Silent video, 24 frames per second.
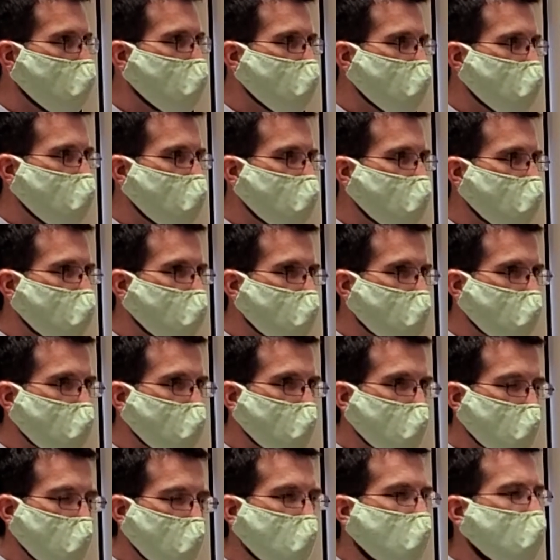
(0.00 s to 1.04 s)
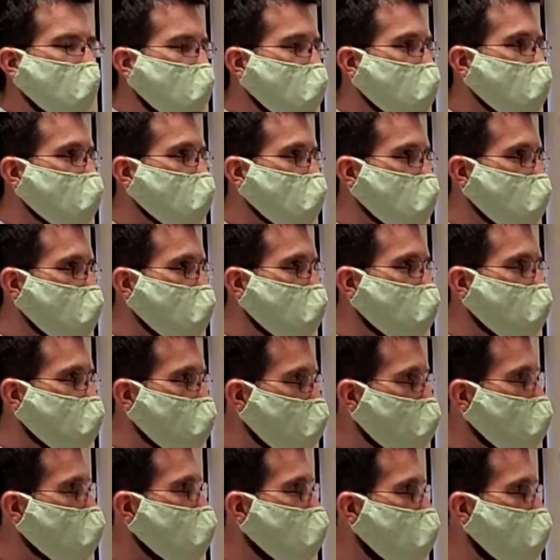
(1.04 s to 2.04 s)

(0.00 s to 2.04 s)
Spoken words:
was in Iran, and he kind of